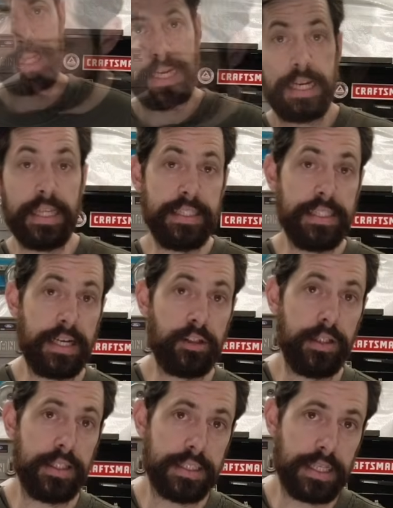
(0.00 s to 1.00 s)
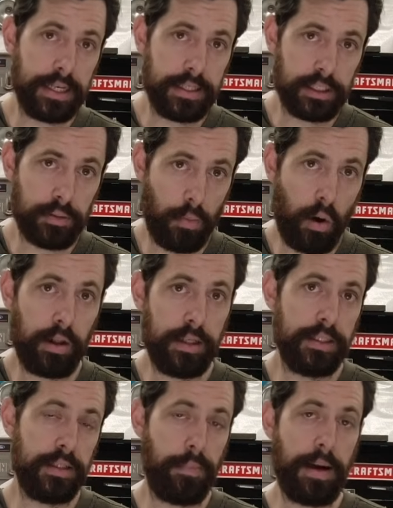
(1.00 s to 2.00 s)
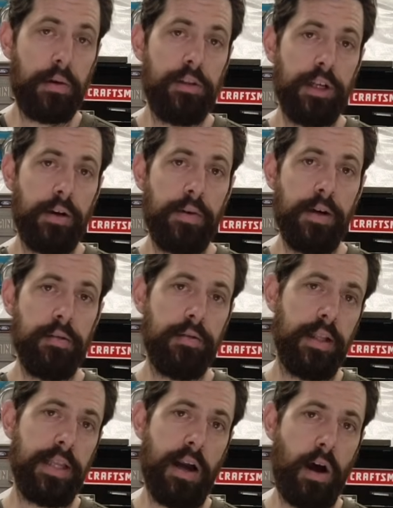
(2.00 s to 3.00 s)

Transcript: Now, this is actually the second smallest power generator that they